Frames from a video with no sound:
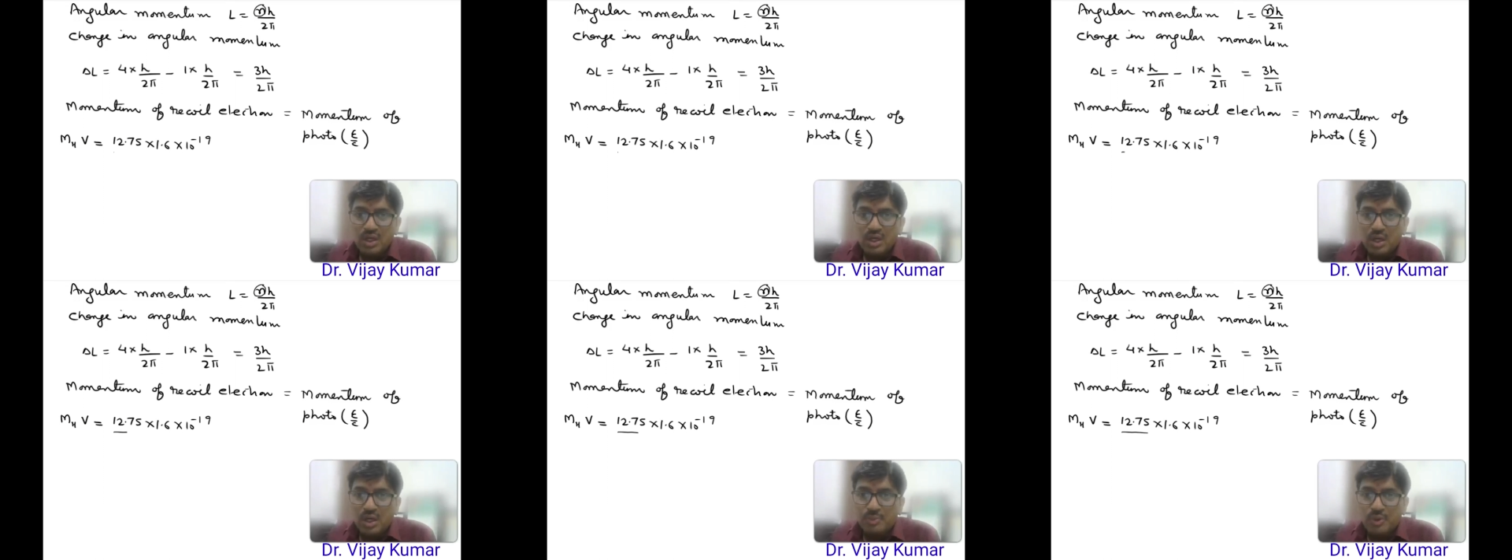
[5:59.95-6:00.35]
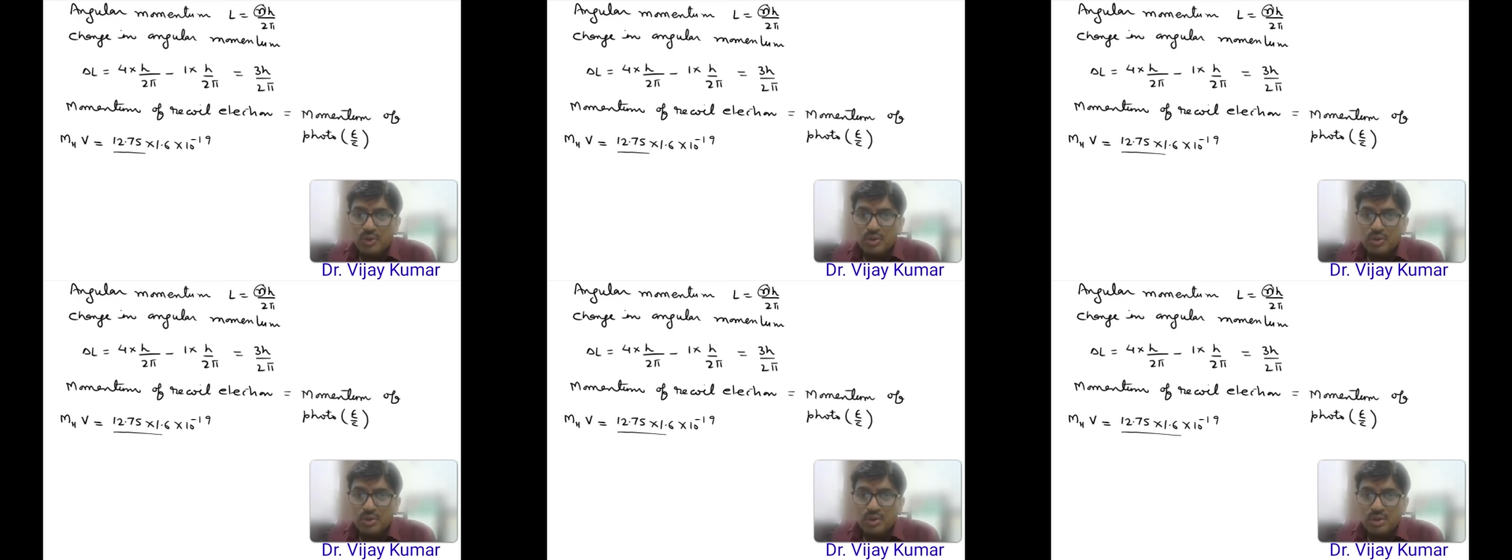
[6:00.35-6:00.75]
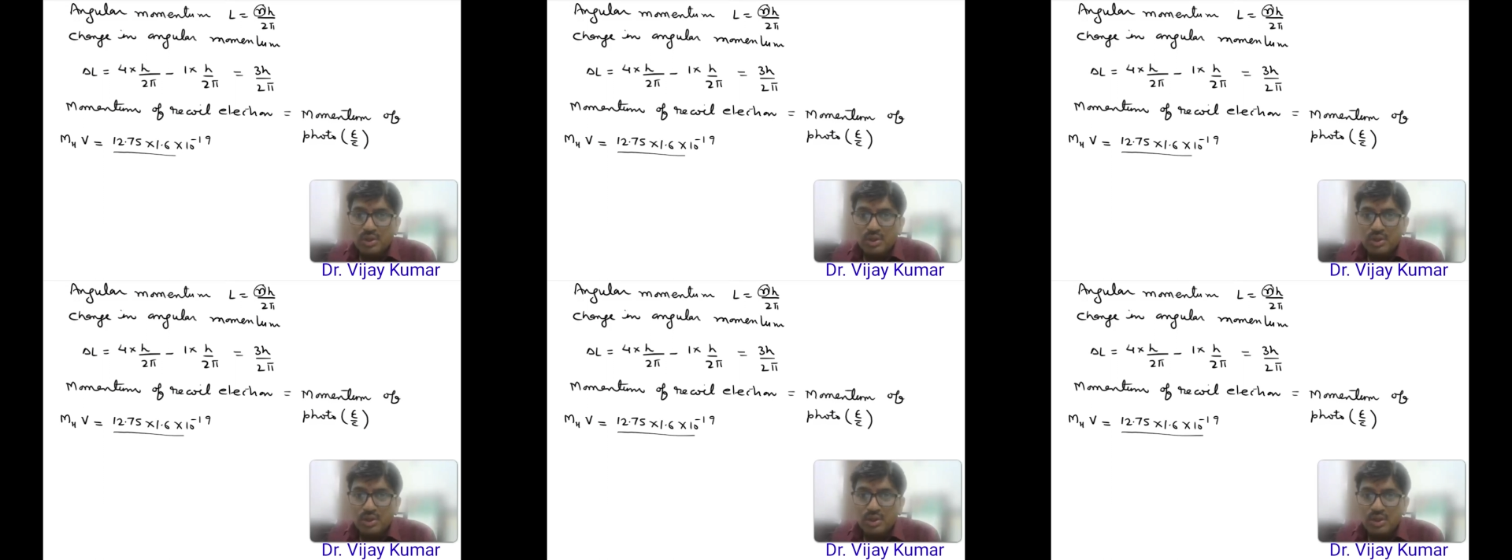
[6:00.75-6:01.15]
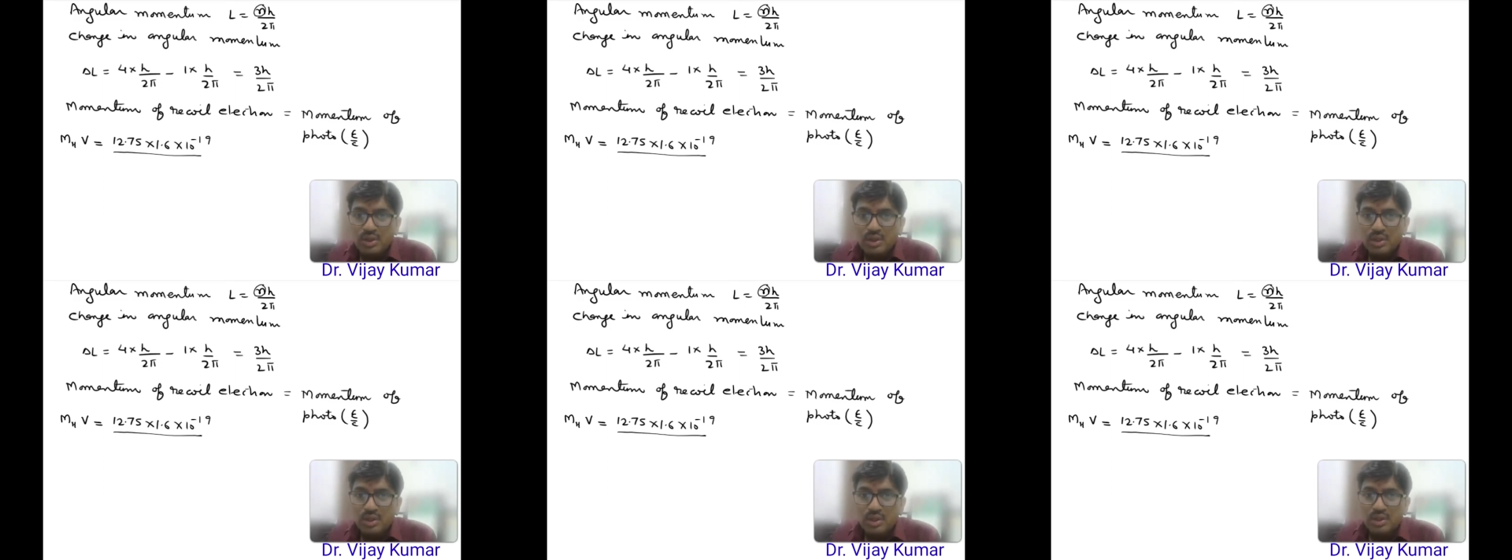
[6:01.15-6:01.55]
upon,
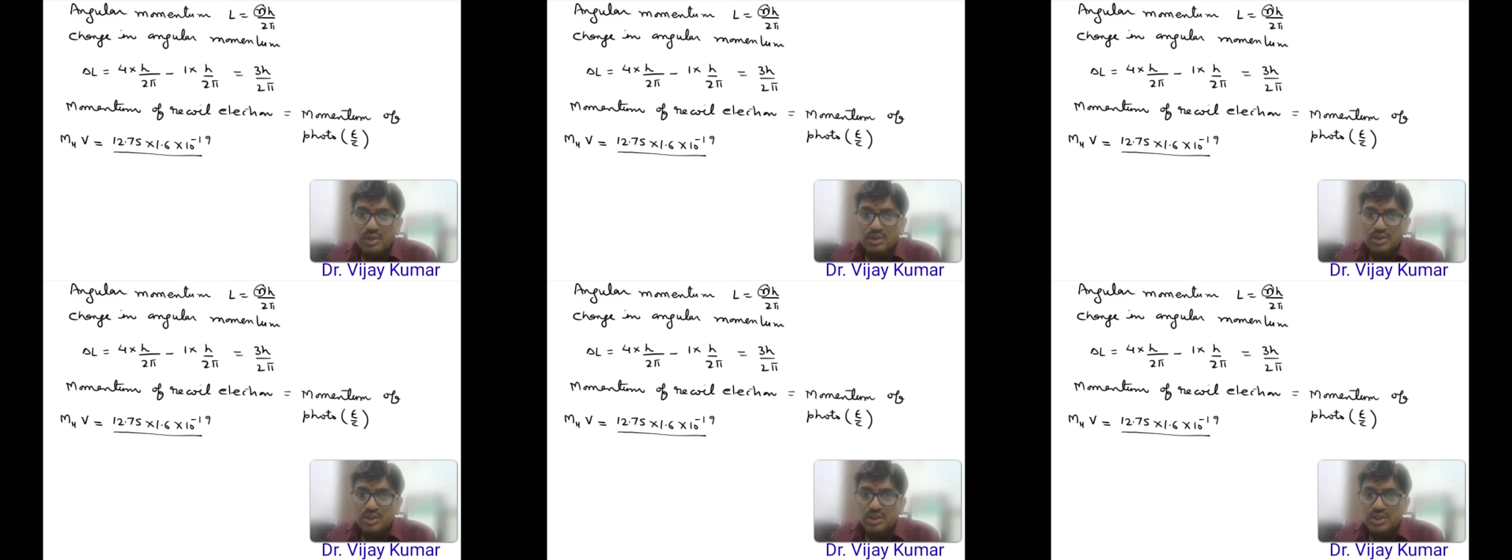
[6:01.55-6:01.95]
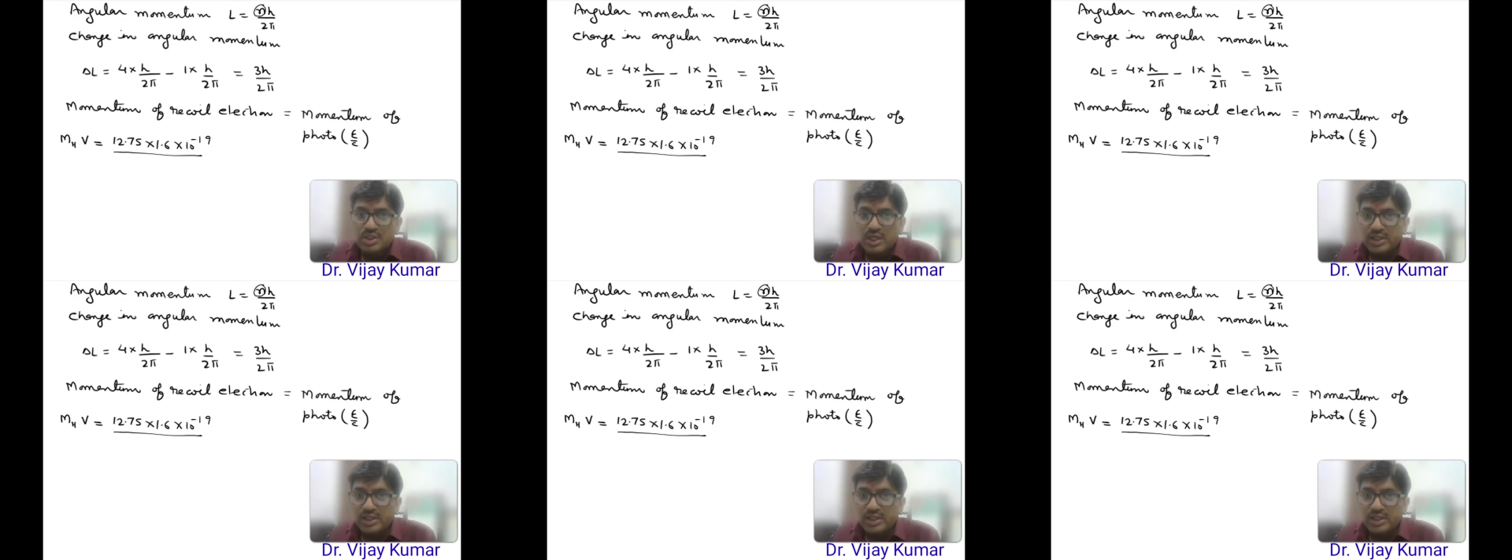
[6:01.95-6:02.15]
this is the